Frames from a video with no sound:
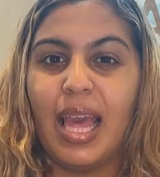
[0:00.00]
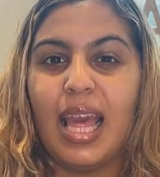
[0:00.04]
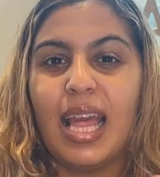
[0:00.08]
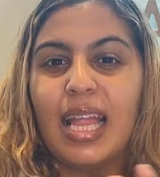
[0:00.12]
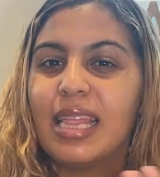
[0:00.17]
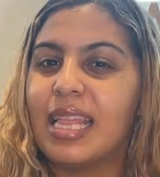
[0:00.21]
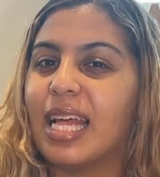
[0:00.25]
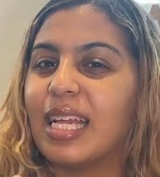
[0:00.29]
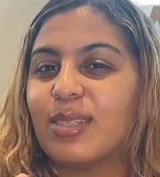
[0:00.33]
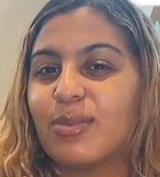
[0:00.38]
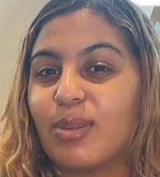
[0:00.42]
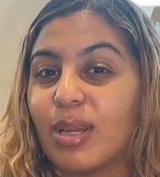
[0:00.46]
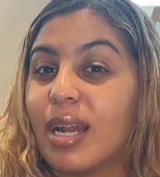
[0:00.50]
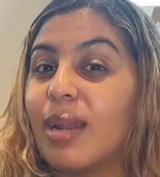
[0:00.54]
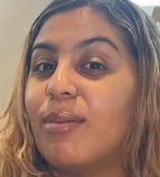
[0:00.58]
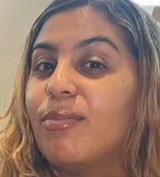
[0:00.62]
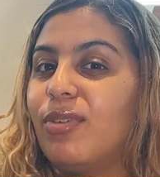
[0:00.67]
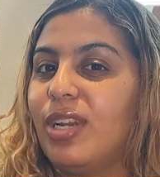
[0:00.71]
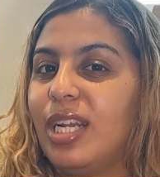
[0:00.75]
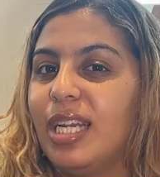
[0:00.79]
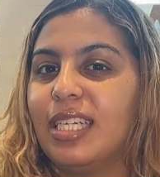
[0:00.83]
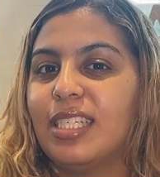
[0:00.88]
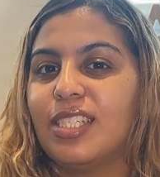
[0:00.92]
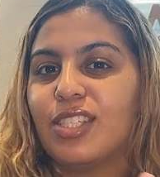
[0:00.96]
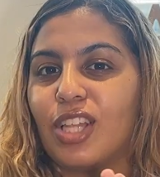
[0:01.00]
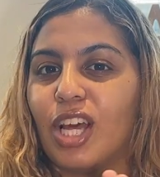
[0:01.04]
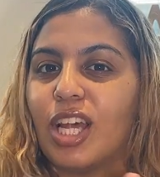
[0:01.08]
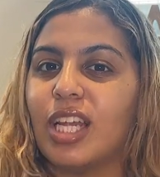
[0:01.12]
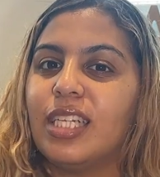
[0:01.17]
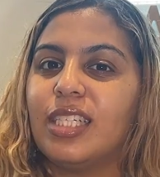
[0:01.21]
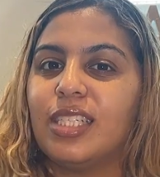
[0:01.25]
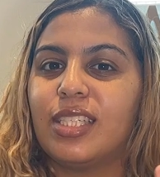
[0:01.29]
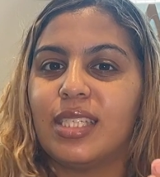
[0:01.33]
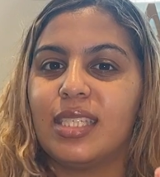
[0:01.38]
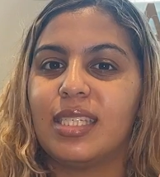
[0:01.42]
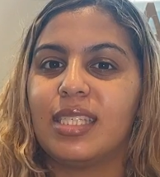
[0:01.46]
That's what I'm really
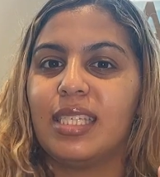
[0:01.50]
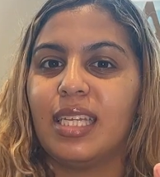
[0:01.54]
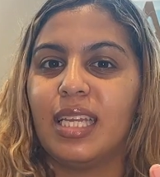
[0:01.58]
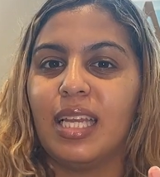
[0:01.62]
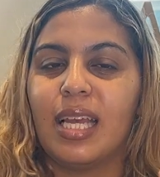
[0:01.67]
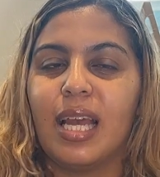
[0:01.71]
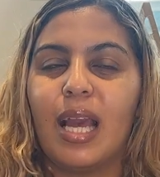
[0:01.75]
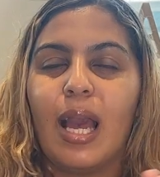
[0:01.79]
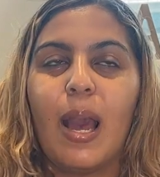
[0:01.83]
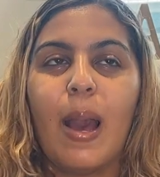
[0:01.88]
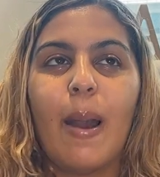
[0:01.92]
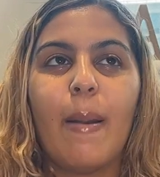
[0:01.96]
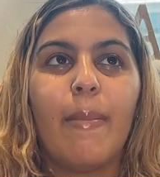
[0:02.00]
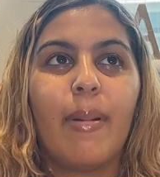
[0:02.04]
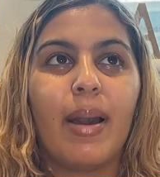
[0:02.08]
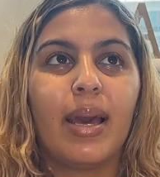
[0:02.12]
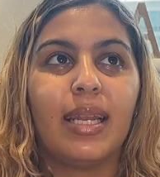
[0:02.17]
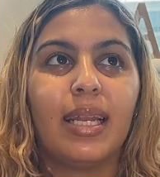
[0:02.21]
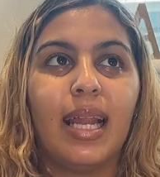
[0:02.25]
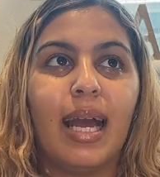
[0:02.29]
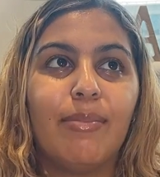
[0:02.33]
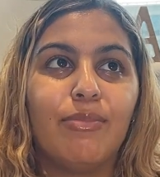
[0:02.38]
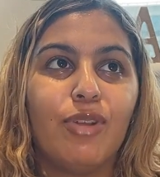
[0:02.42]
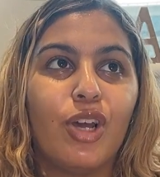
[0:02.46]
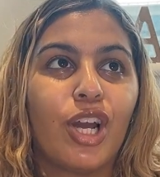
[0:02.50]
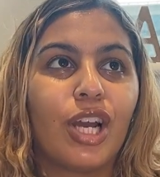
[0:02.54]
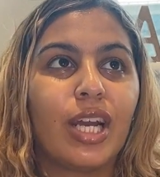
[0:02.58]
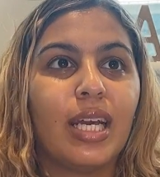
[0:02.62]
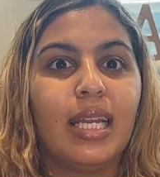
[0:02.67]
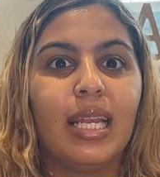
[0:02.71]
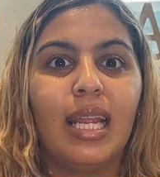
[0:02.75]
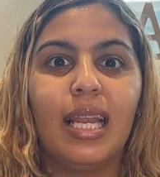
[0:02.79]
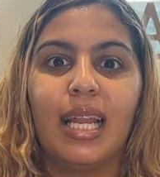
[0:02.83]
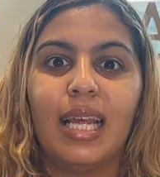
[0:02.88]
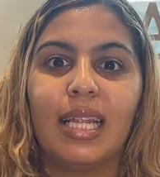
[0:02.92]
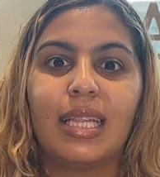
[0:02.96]
starting to see. But I'm not going
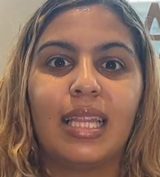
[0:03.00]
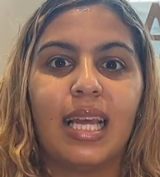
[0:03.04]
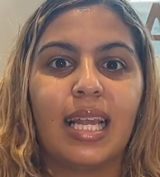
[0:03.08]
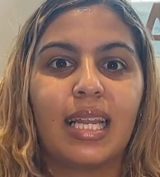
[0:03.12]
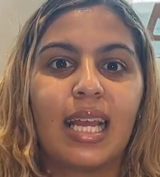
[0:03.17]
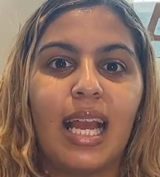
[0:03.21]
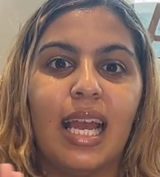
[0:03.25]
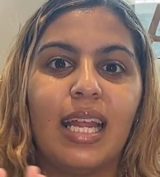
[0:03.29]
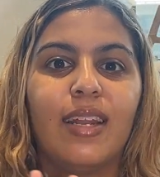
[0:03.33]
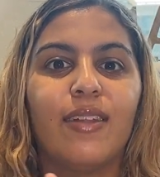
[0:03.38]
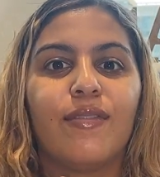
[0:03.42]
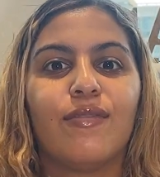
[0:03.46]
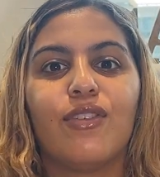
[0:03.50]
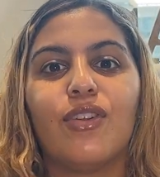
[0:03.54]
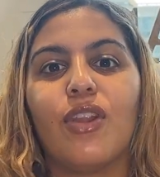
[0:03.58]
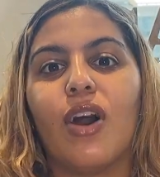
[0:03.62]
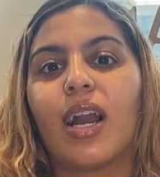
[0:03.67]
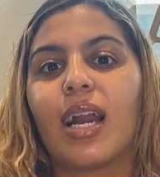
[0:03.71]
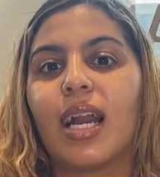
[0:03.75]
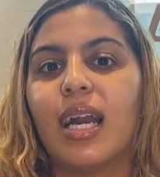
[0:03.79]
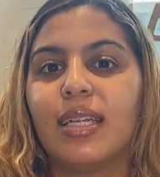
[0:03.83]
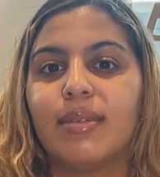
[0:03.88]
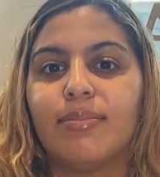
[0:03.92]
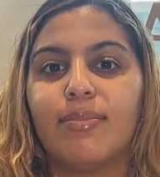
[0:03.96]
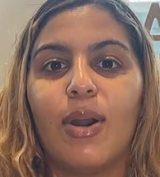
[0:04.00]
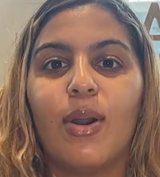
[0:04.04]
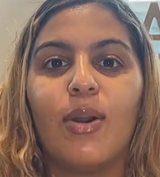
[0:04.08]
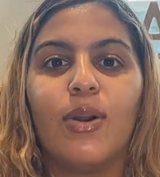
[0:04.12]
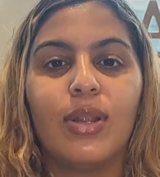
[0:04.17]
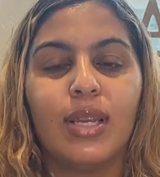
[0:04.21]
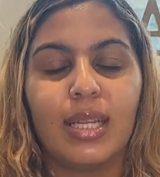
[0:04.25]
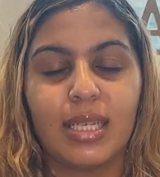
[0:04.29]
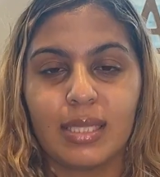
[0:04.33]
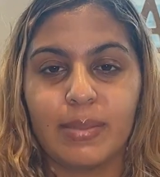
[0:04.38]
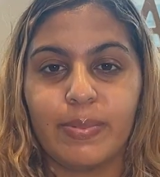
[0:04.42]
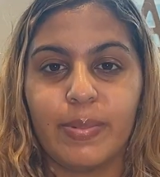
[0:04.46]
to let that kind of knock out my whole
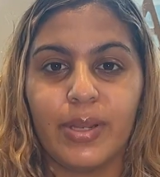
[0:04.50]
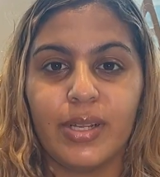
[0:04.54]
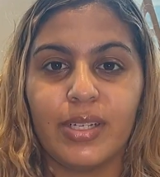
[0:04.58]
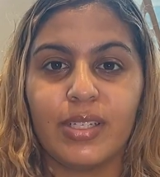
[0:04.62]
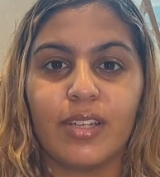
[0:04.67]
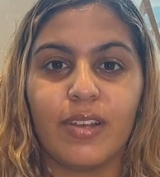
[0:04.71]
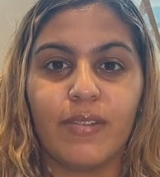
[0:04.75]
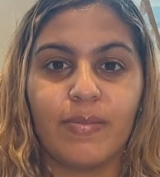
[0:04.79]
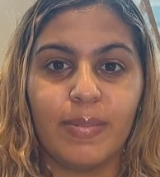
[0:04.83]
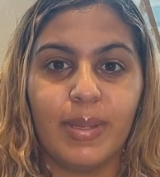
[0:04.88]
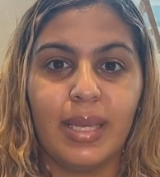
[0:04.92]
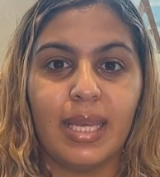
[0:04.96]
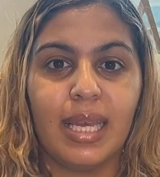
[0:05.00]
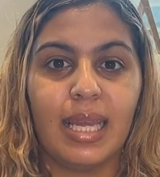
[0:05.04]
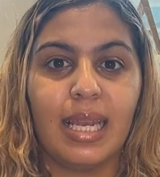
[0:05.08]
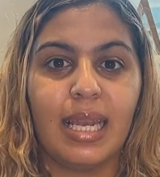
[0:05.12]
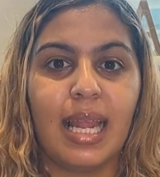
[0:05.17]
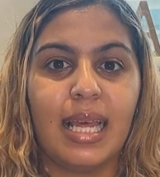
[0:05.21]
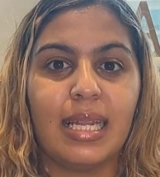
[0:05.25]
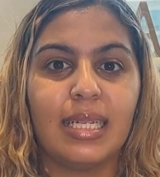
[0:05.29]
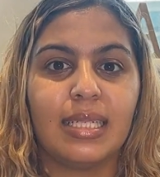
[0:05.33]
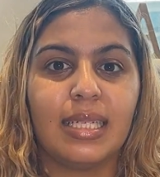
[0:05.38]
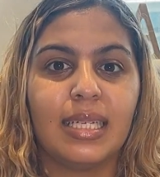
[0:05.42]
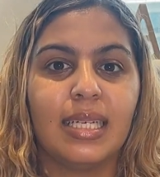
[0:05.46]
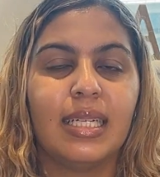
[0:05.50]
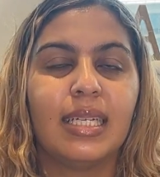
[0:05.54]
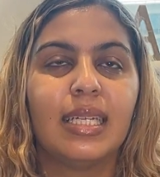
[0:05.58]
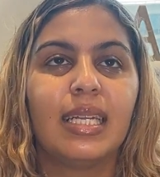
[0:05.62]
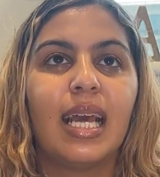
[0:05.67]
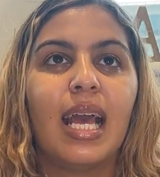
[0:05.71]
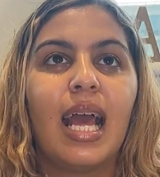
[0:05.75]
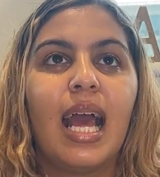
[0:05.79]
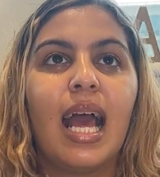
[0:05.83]
experience of being in London.